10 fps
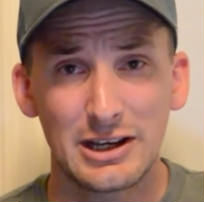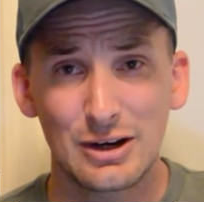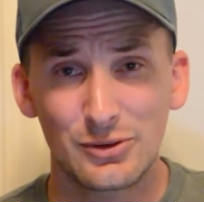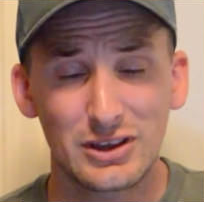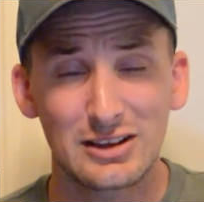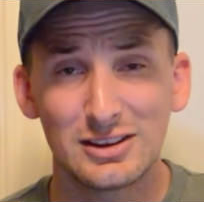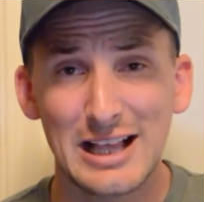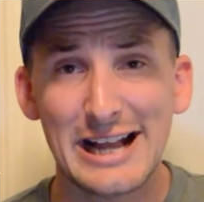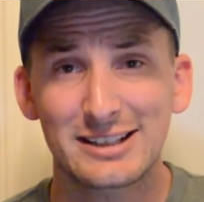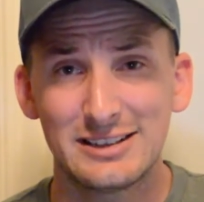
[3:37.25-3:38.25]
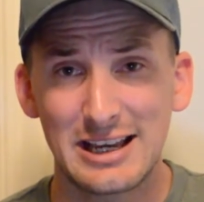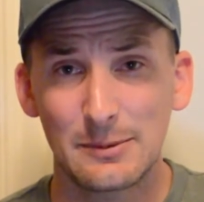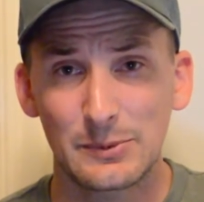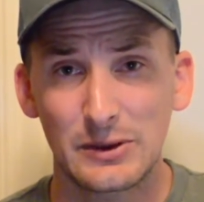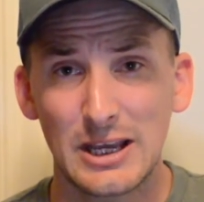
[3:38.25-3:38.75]
However, they lack
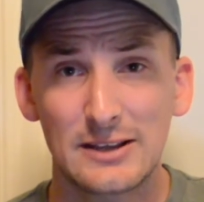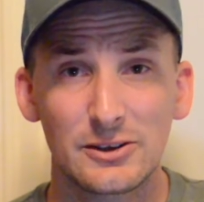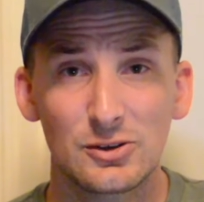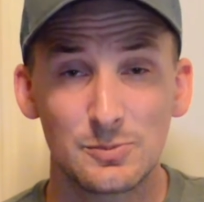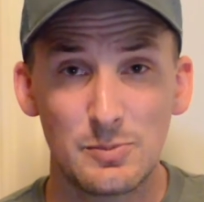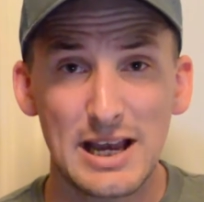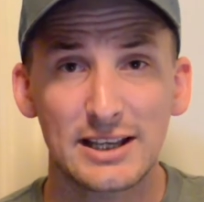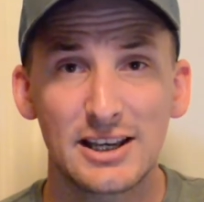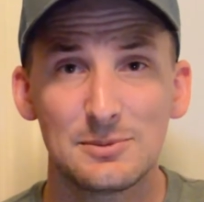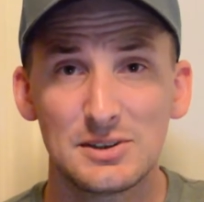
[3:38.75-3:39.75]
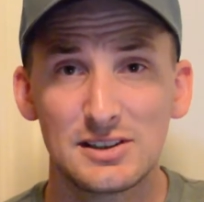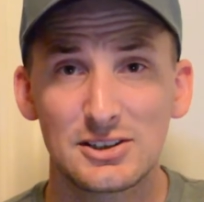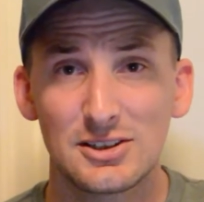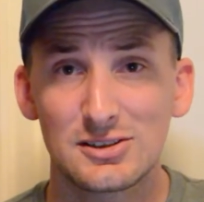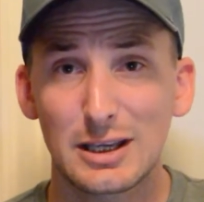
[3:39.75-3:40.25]
depth at those back-end
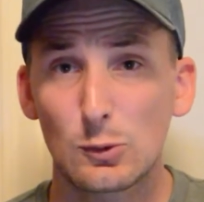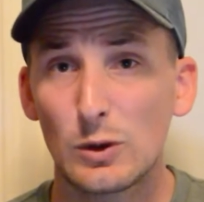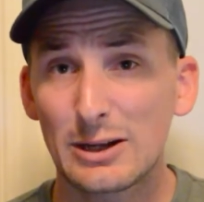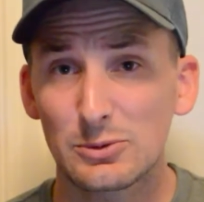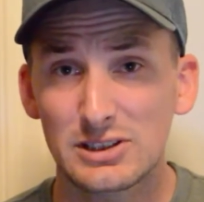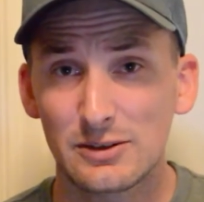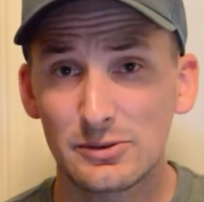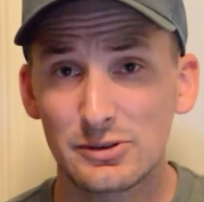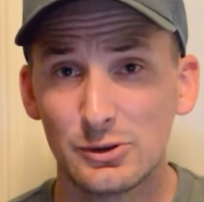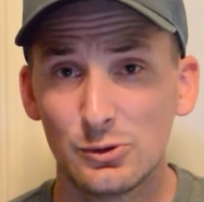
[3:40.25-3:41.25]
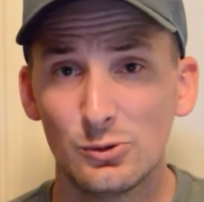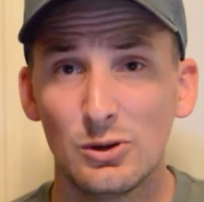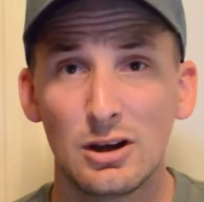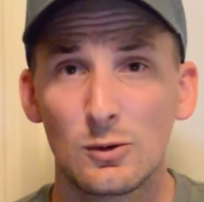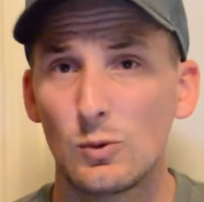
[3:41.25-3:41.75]
positions like wide receiver 2,
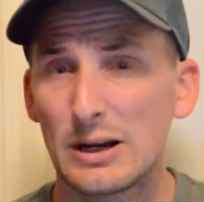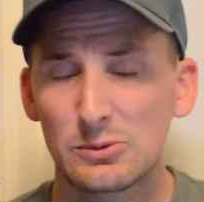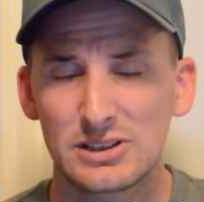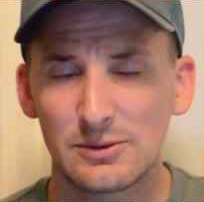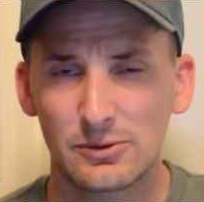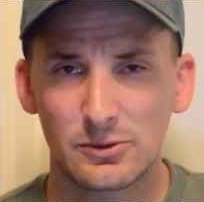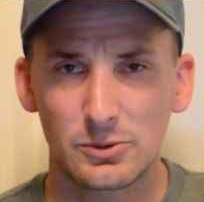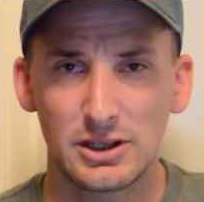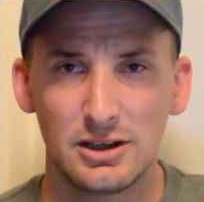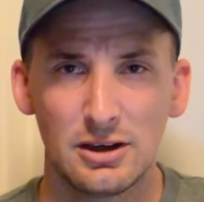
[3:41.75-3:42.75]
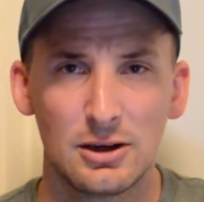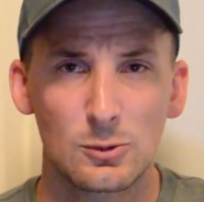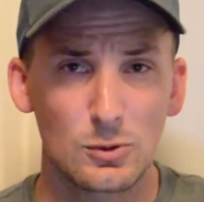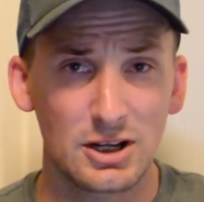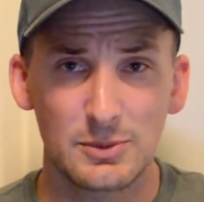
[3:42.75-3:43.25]
wide receiver 3,
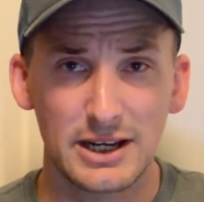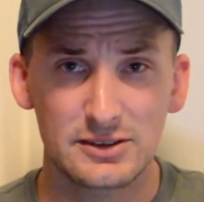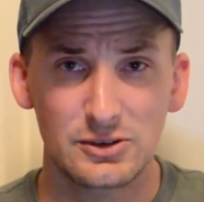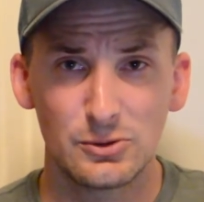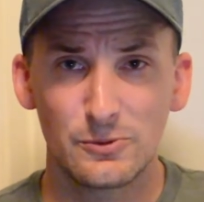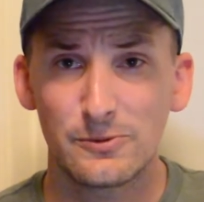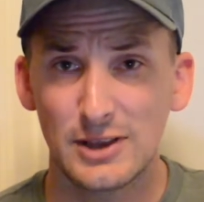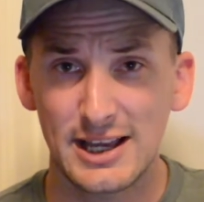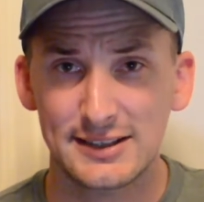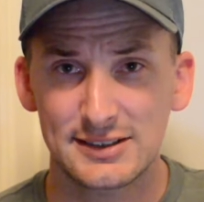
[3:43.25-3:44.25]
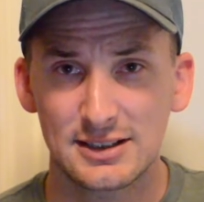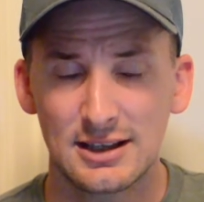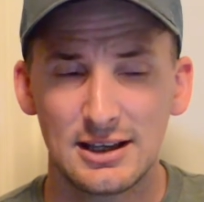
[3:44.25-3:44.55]
running back 2, flex.